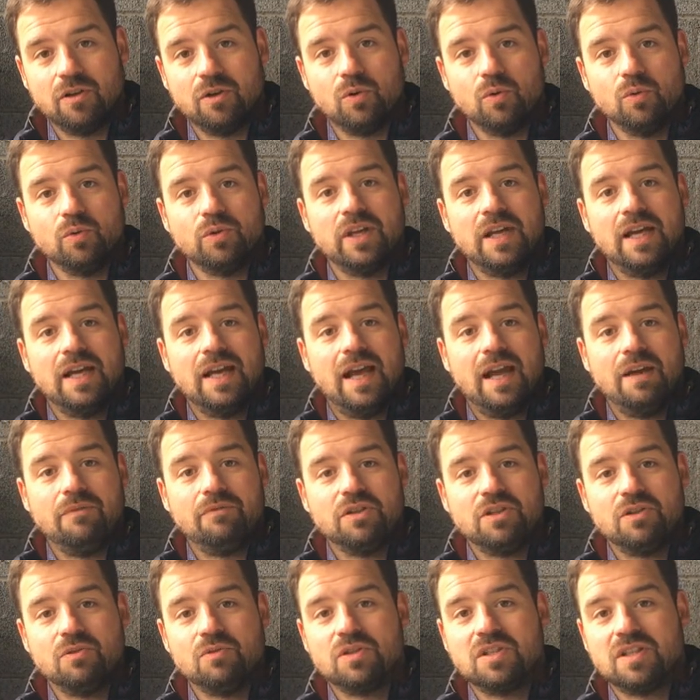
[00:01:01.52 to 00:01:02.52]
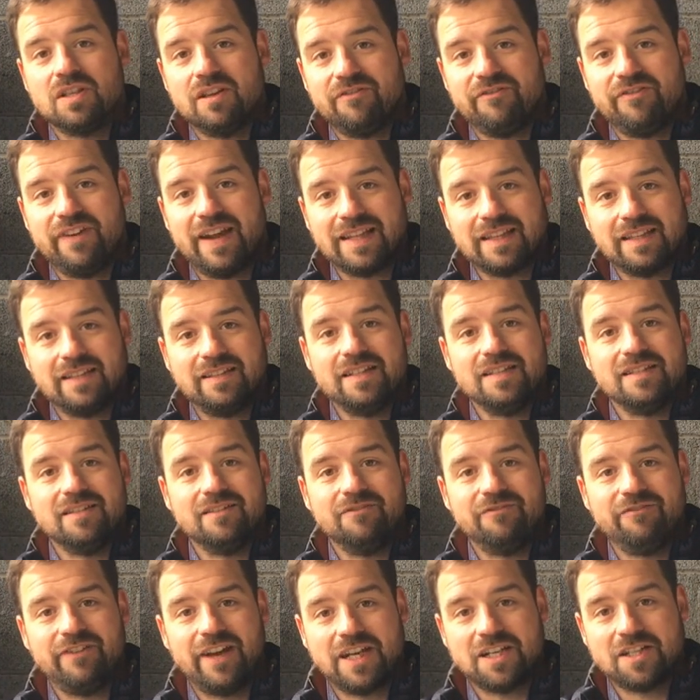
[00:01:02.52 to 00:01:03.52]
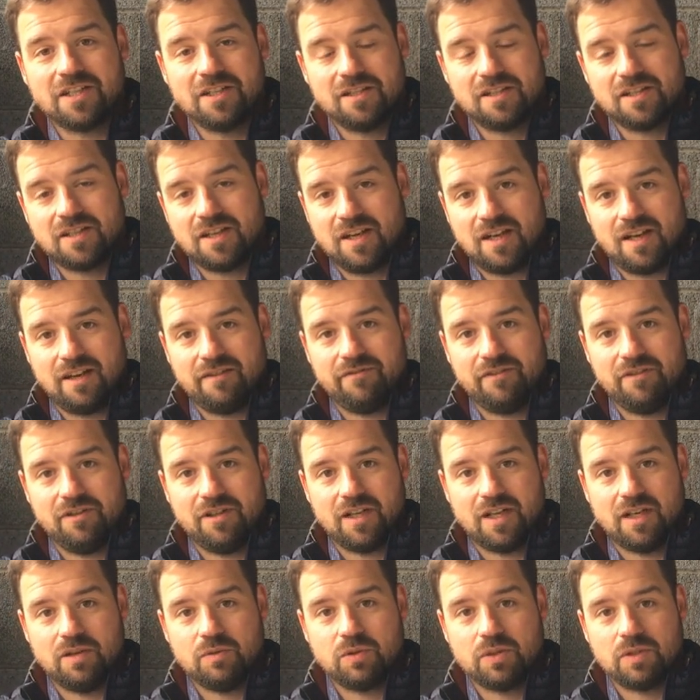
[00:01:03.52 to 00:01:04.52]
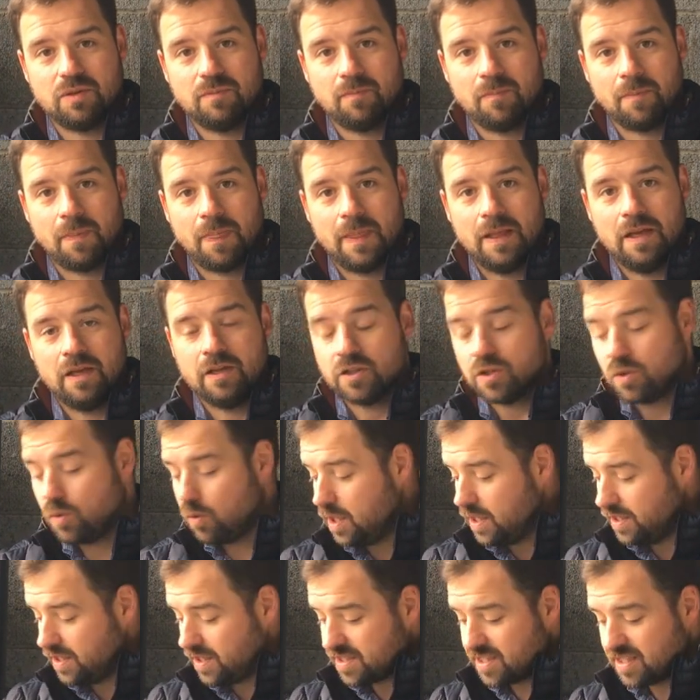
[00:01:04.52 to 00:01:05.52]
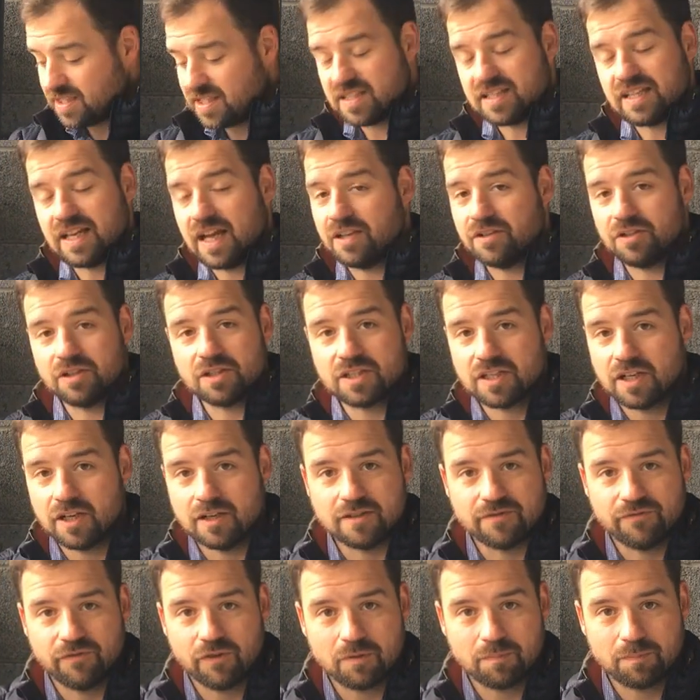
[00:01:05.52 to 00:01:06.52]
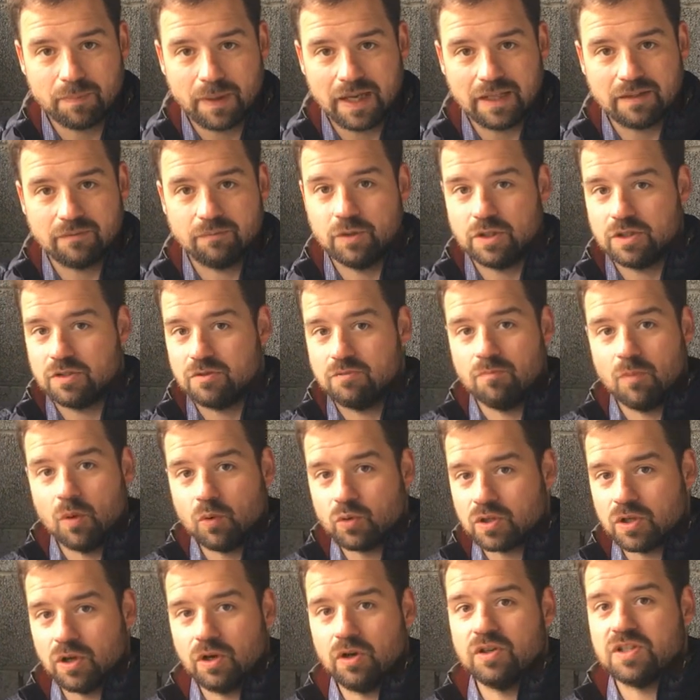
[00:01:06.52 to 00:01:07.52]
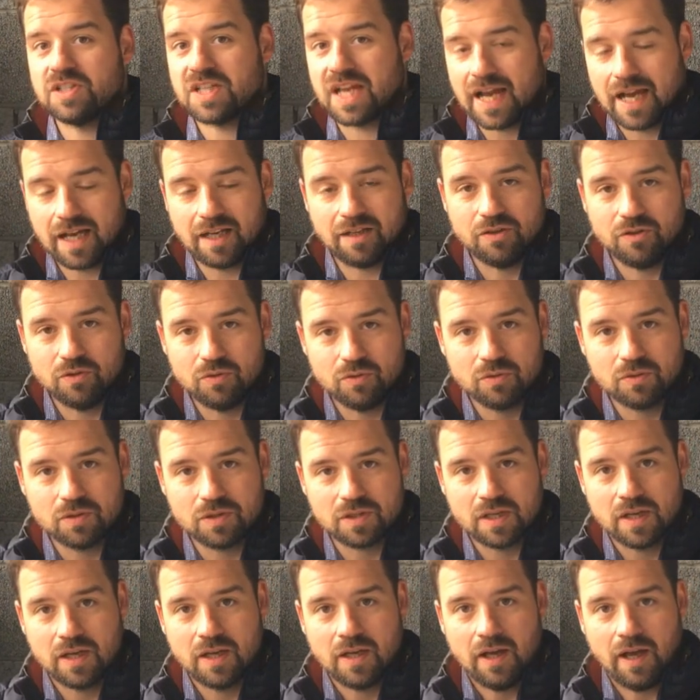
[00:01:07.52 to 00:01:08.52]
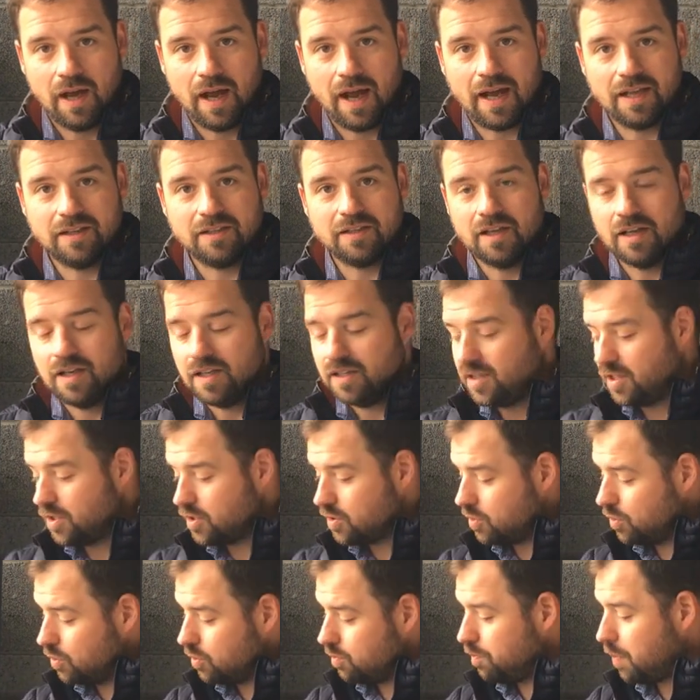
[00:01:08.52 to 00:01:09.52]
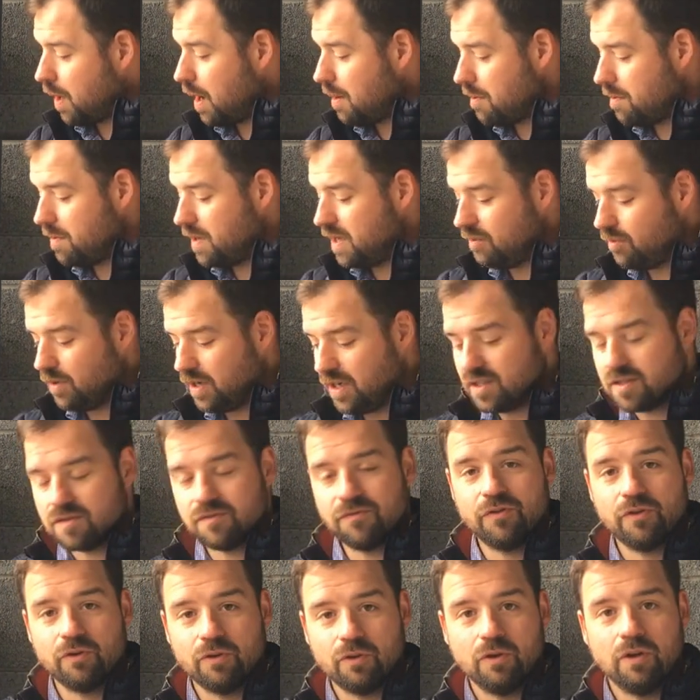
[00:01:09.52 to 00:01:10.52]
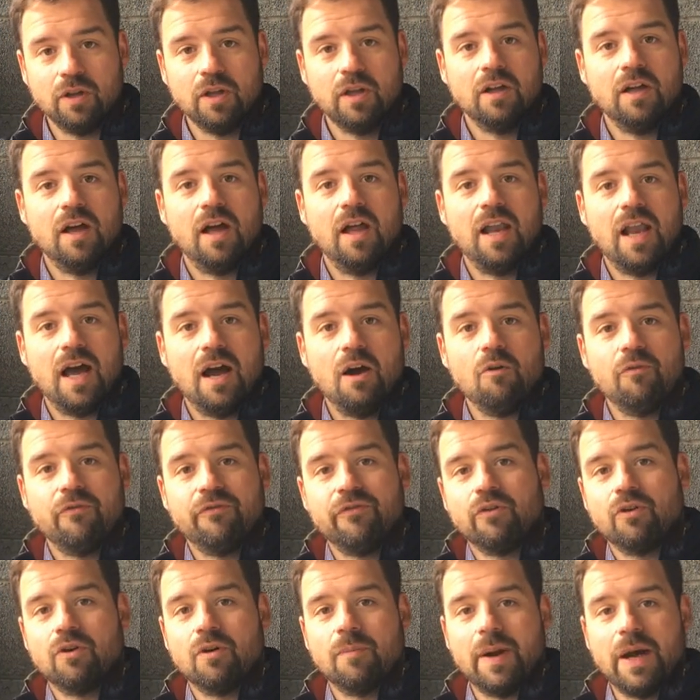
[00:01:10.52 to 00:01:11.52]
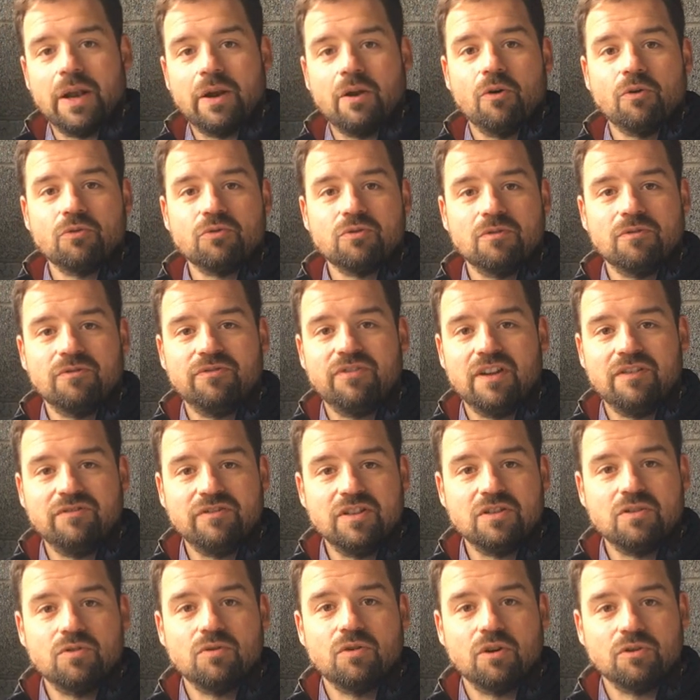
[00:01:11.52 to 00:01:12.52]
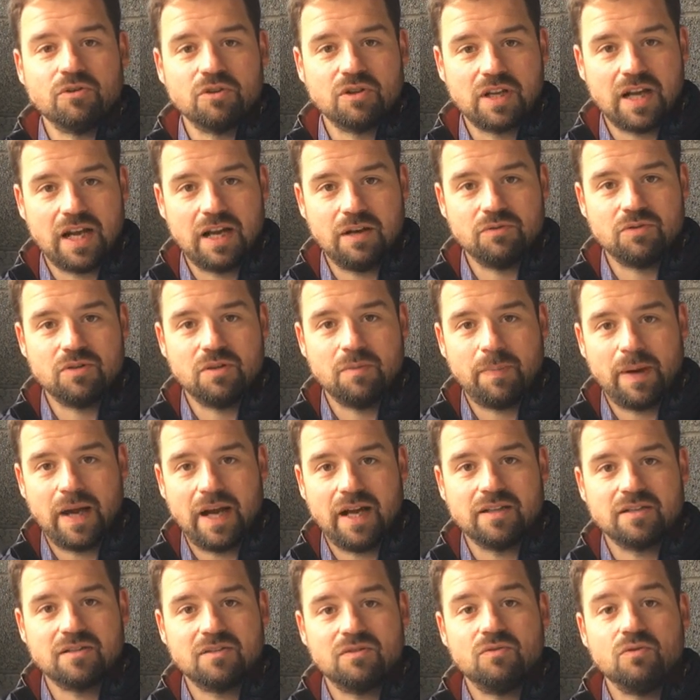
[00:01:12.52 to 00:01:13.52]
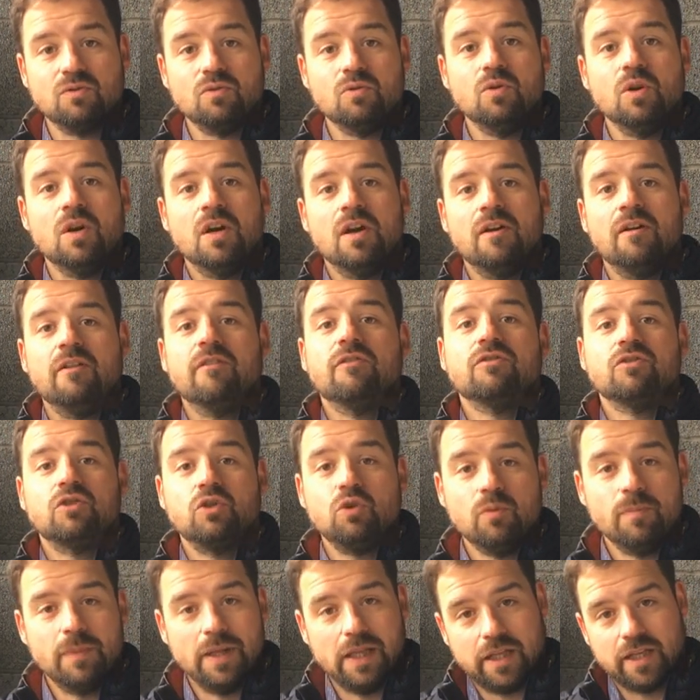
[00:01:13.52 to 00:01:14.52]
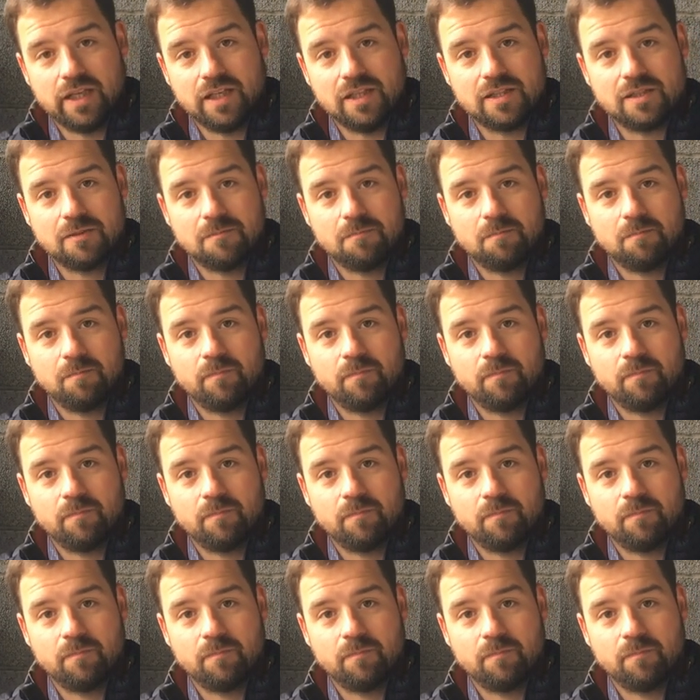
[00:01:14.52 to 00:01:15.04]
load and reduce the effect that these infections can have on the cows. So this is a standard size footbath which most herds can use, and this would probably, when it's full, allow for about 150-200 cows to pass through 2 milkings.